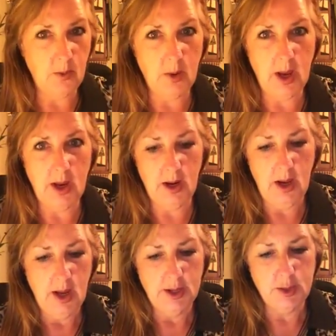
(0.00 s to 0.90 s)
one
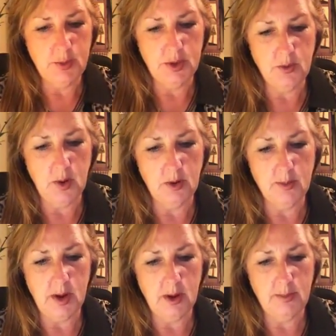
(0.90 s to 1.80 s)
to put the
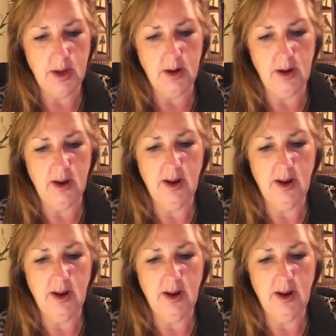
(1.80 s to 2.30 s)
rollerball bottle on.